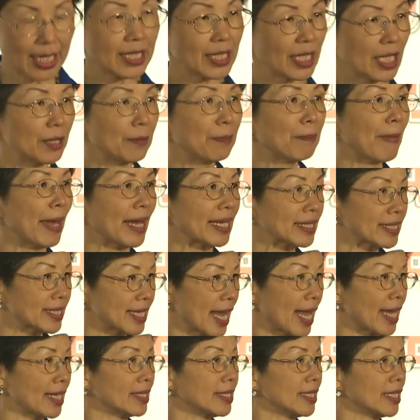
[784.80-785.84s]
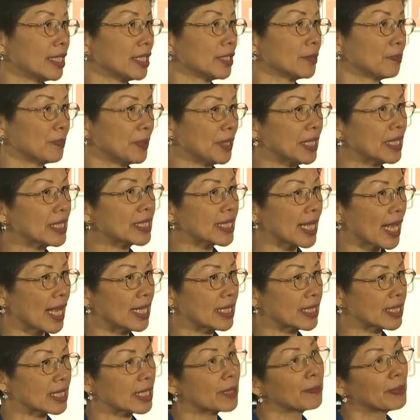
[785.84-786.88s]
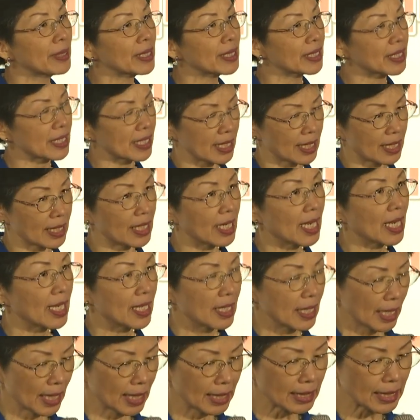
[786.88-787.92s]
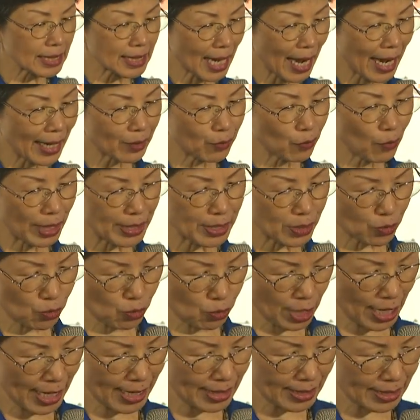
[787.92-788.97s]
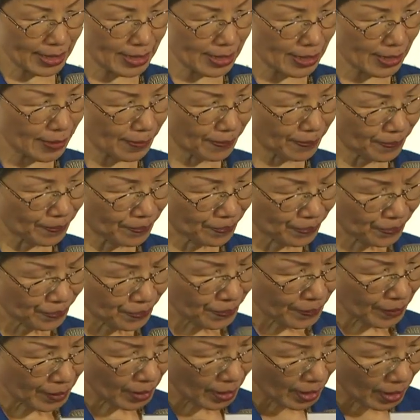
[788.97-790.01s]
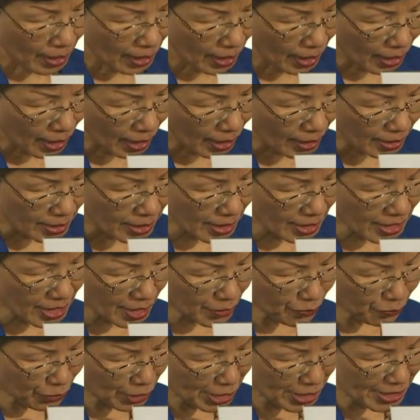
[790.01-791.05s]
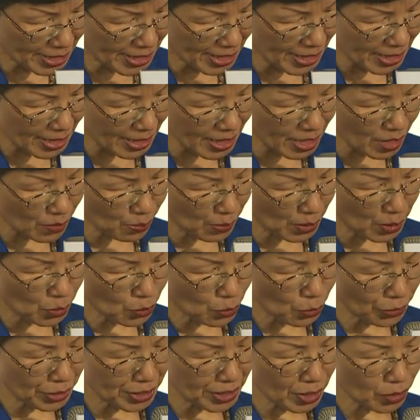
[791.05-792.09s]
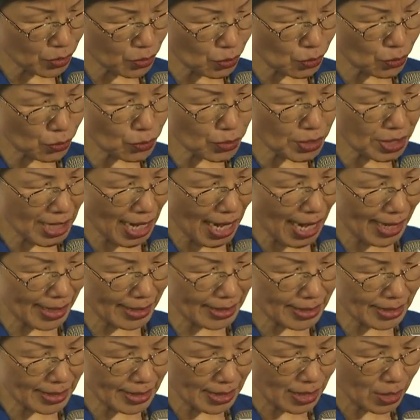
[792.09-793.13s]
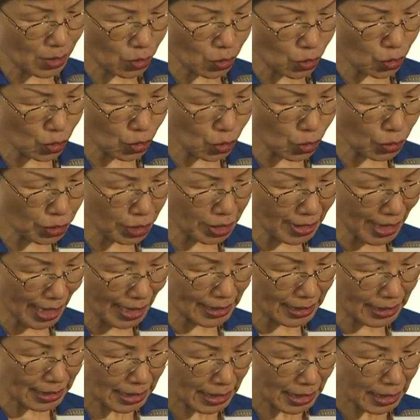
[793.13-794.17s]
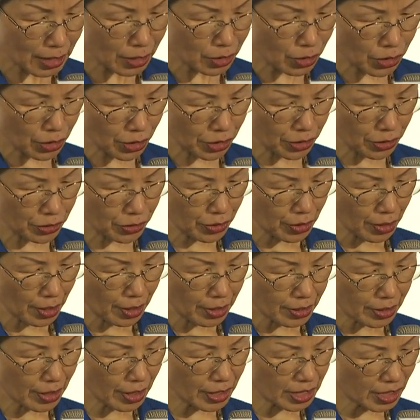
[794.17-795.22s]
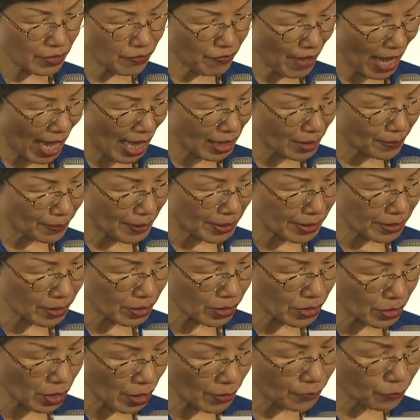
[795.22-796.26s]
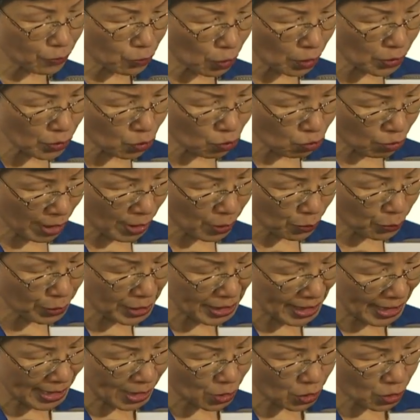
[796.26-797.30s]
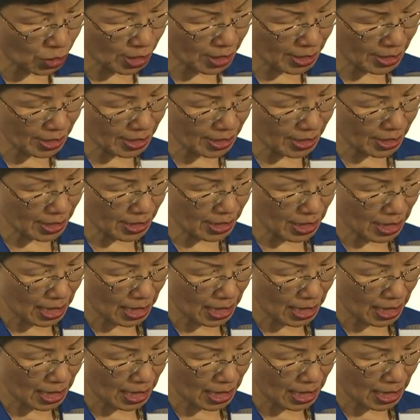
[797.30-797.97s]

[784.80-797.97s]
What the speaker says: in maintaining peace and stability in the Taiwan Strait. The differences between the two sides should not hinder the development of cross-strait relations.